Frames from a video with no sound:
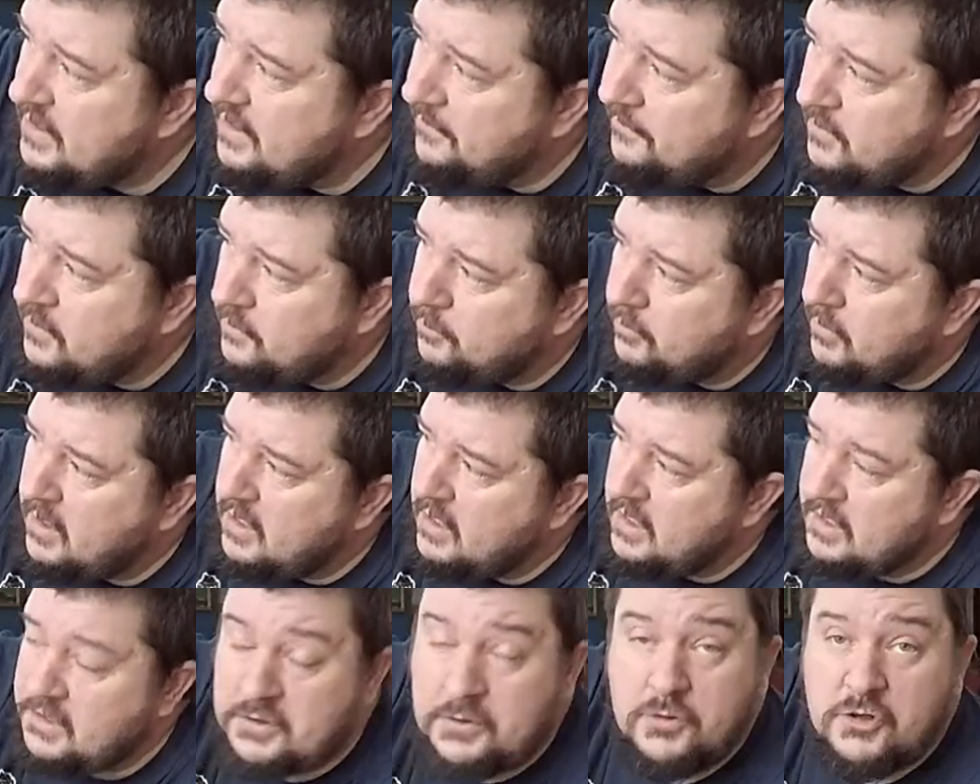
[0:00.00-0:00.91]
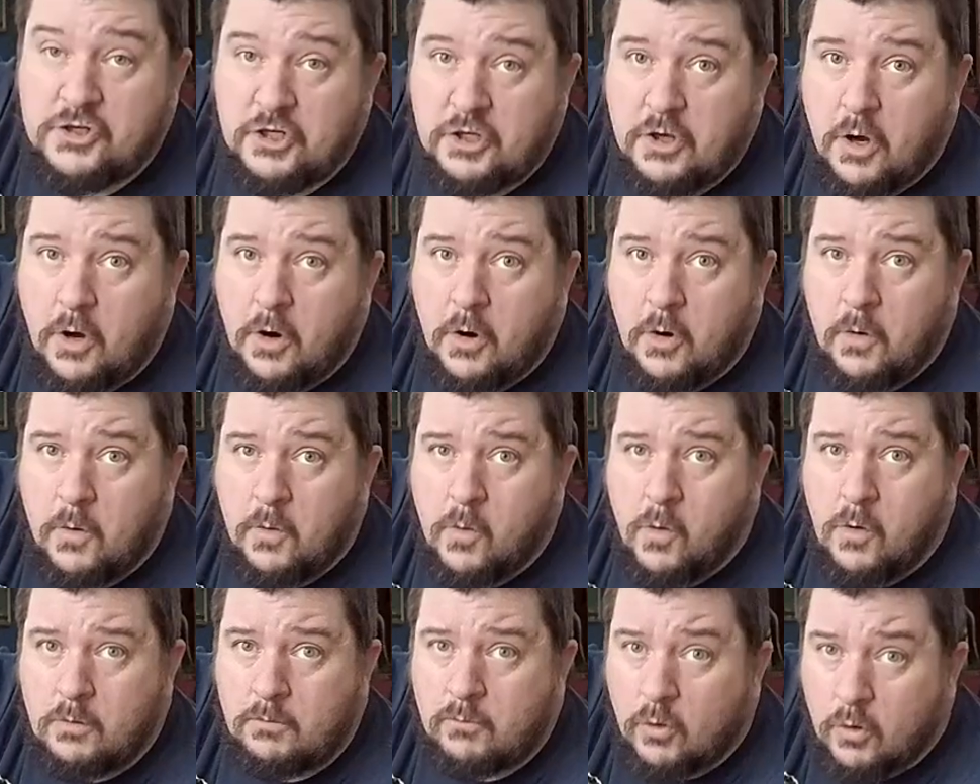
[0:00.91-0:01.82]
if you play like Sushi Go
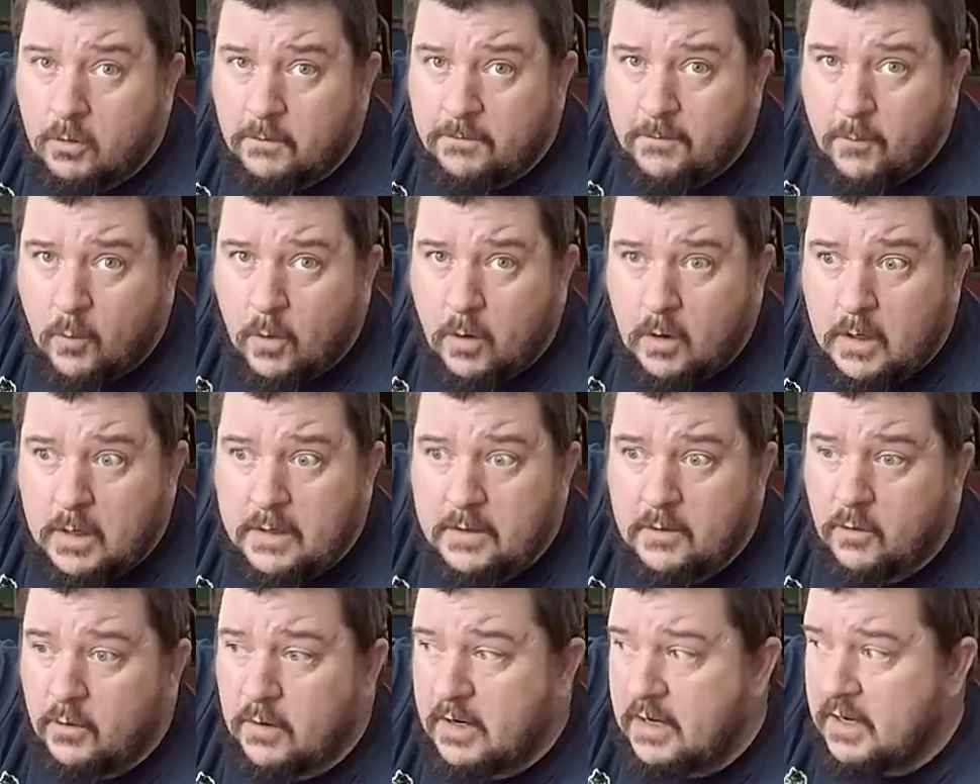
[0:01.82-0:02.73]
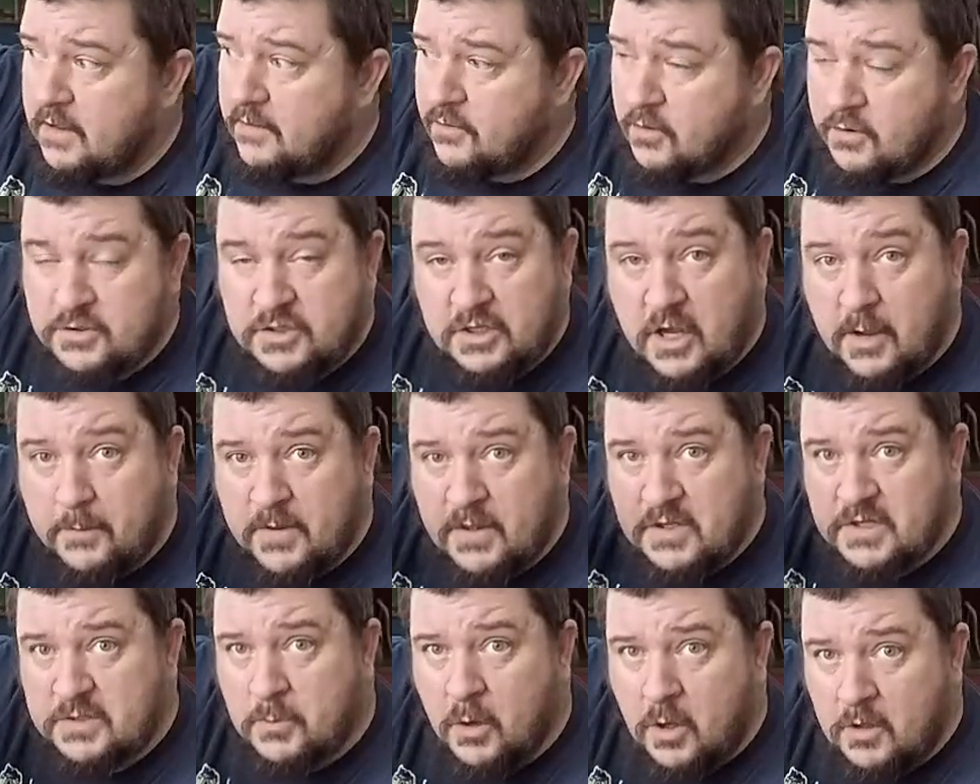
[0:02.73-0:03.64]
or Roll For It or any of those that come in
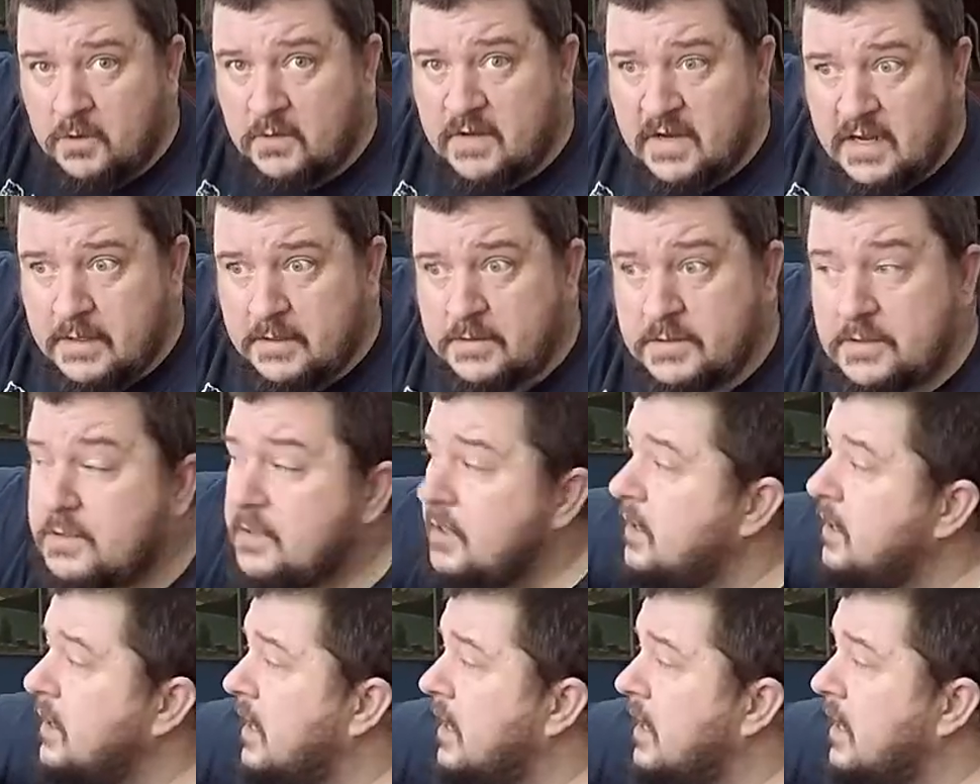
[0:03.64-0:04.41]
the small tins,